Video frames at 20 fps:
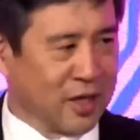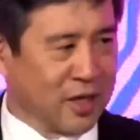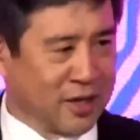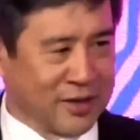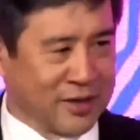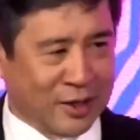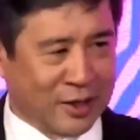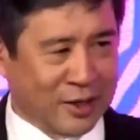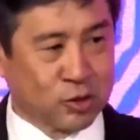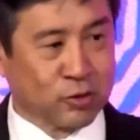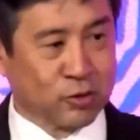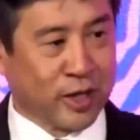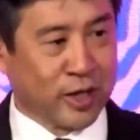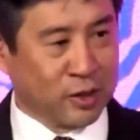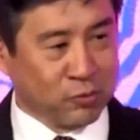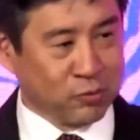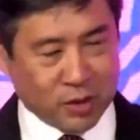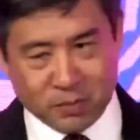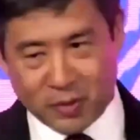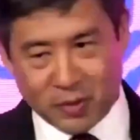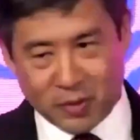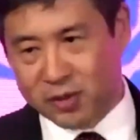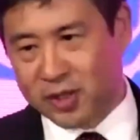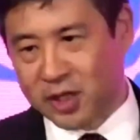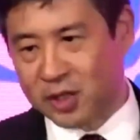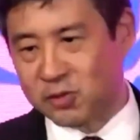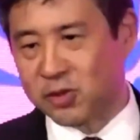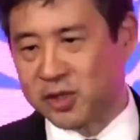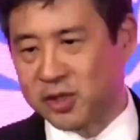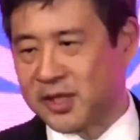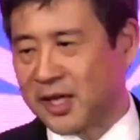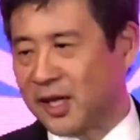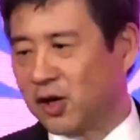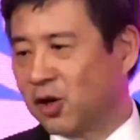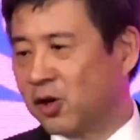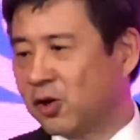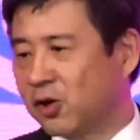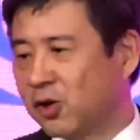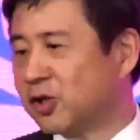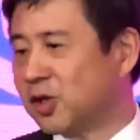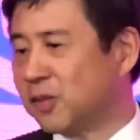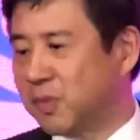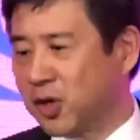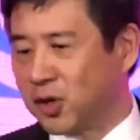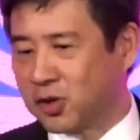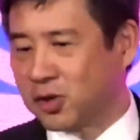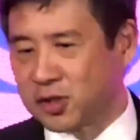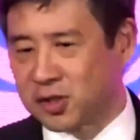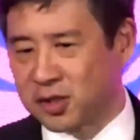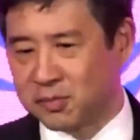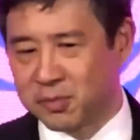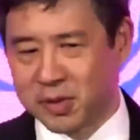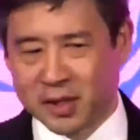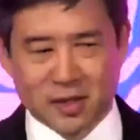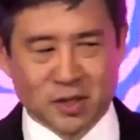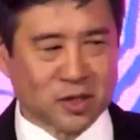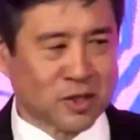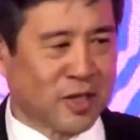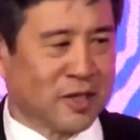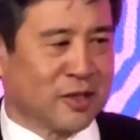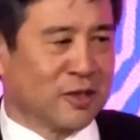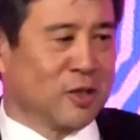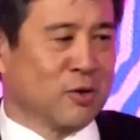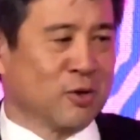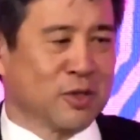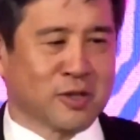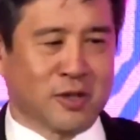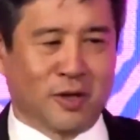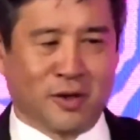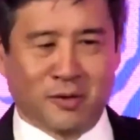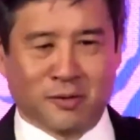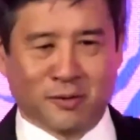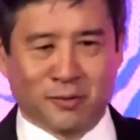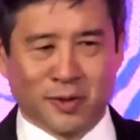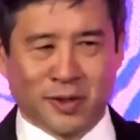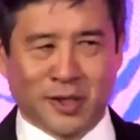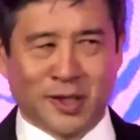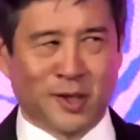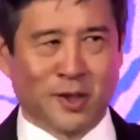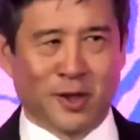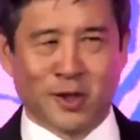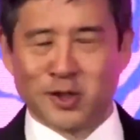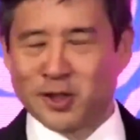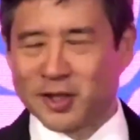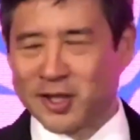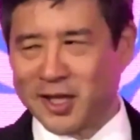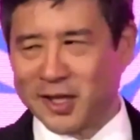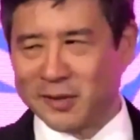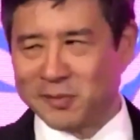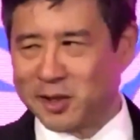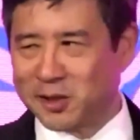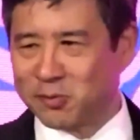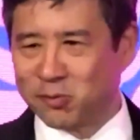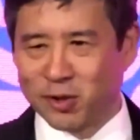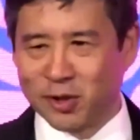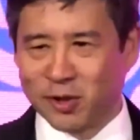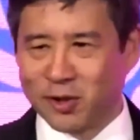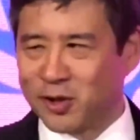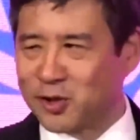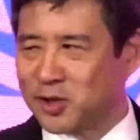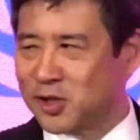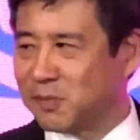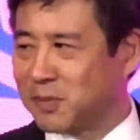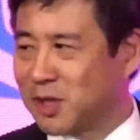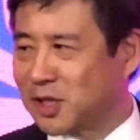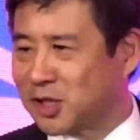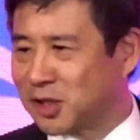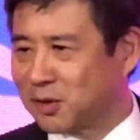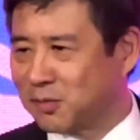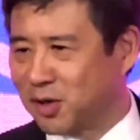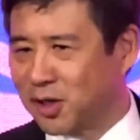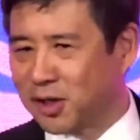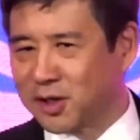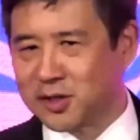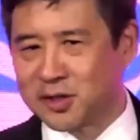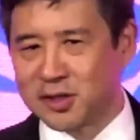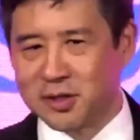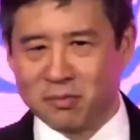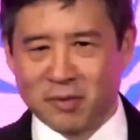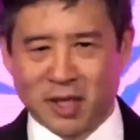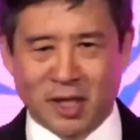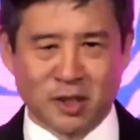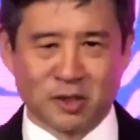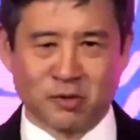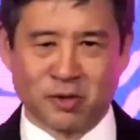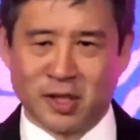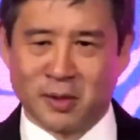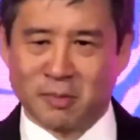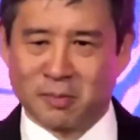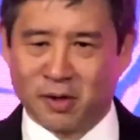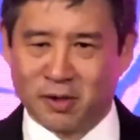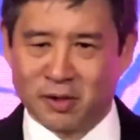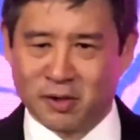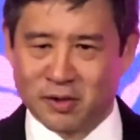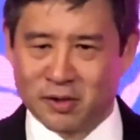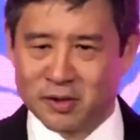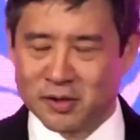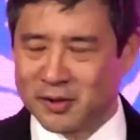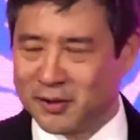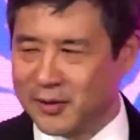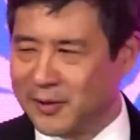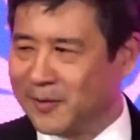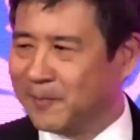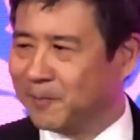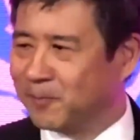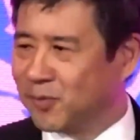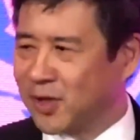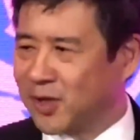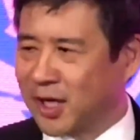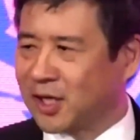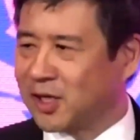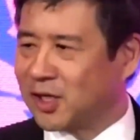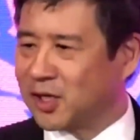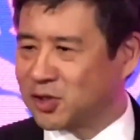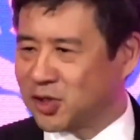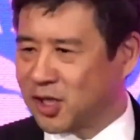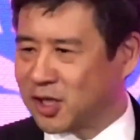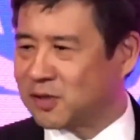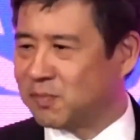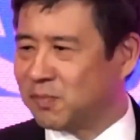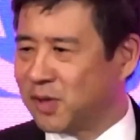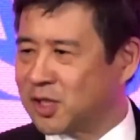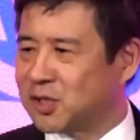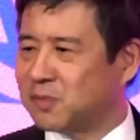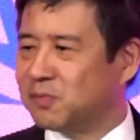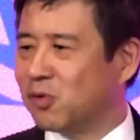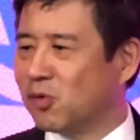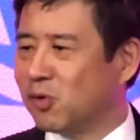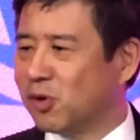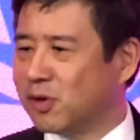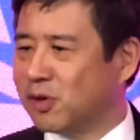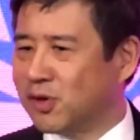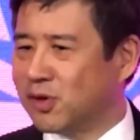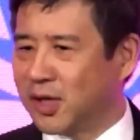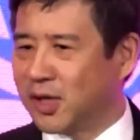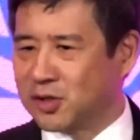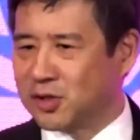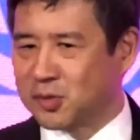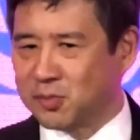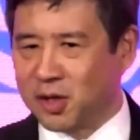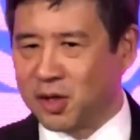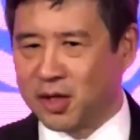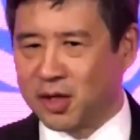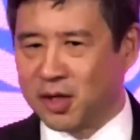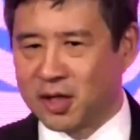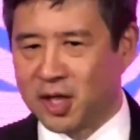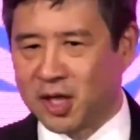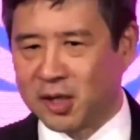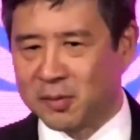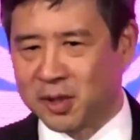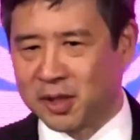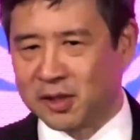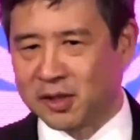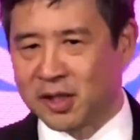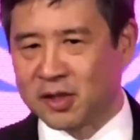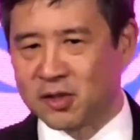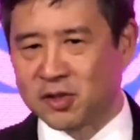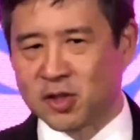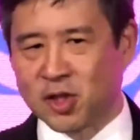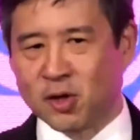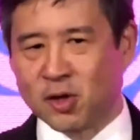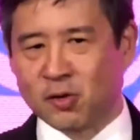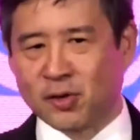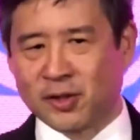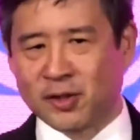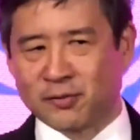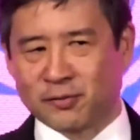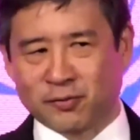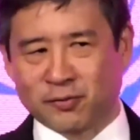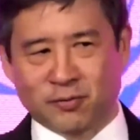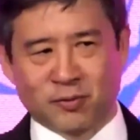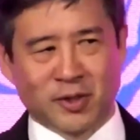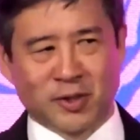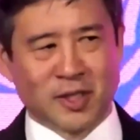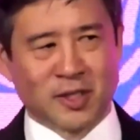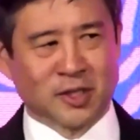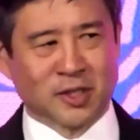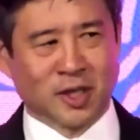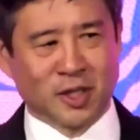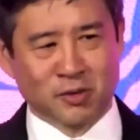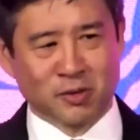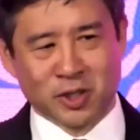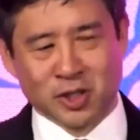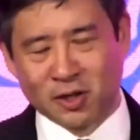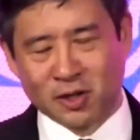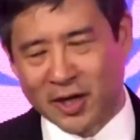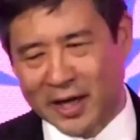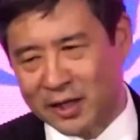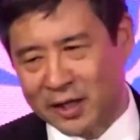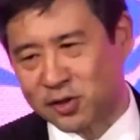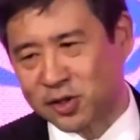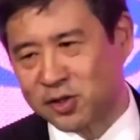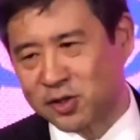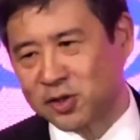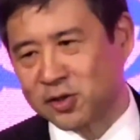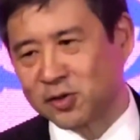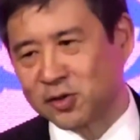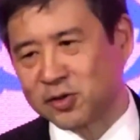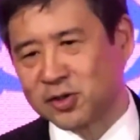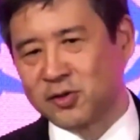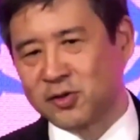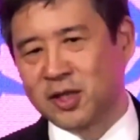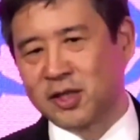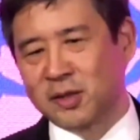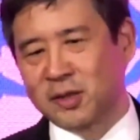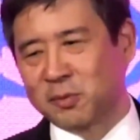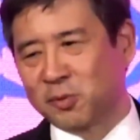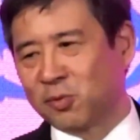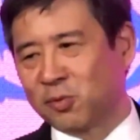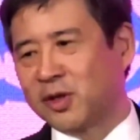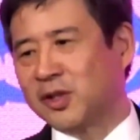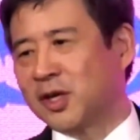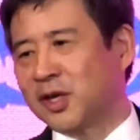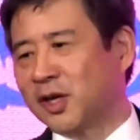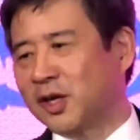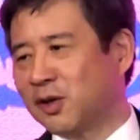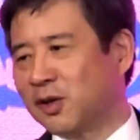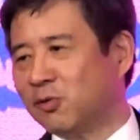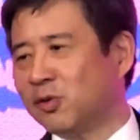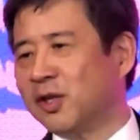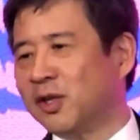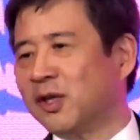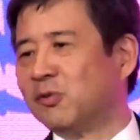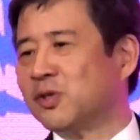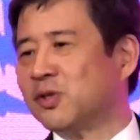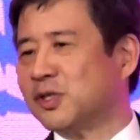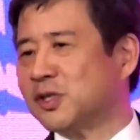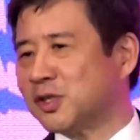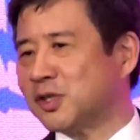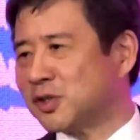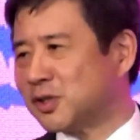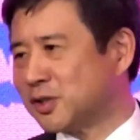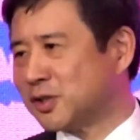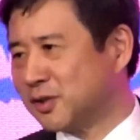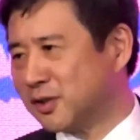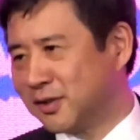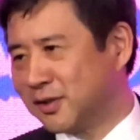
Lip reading: that trade with both countries that are hurt the most. Because China and the US are really large economies with large domestic markets and many trading partners. They can adjust much more than a small economy. And so if these countries are asked to choose, number one, they're going to really resist